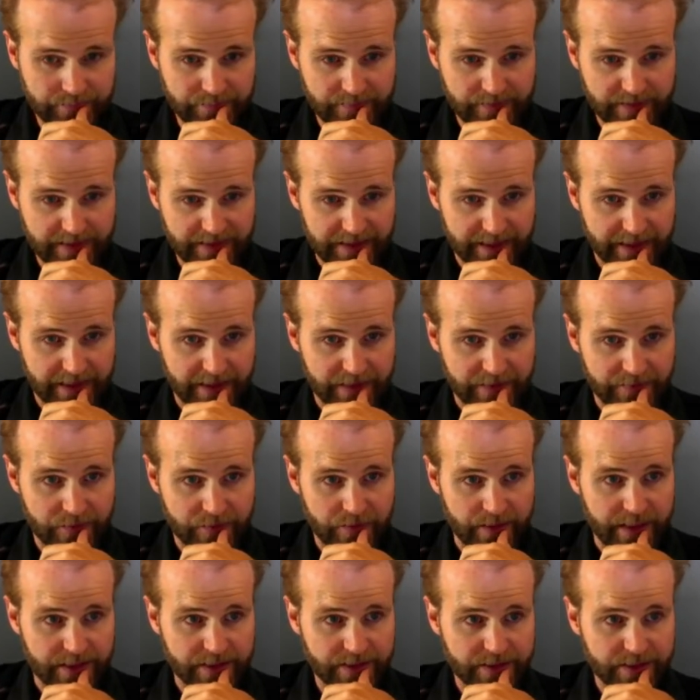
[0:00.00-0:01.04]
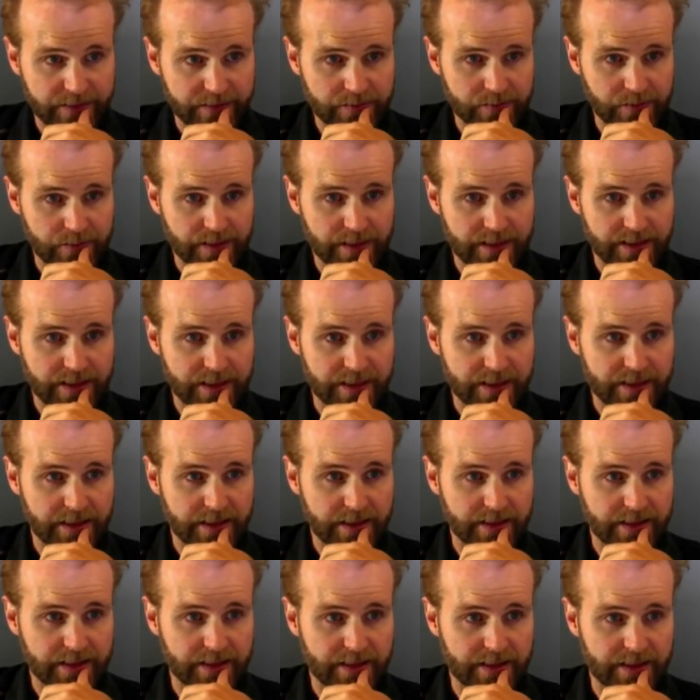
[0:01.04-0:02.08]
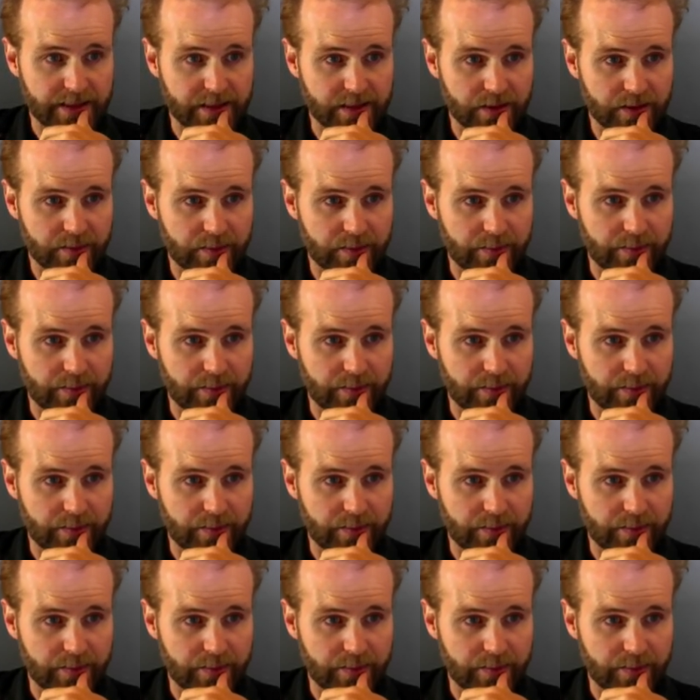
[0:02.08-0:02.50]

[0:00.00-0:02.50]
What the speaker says: the negative direction, we see here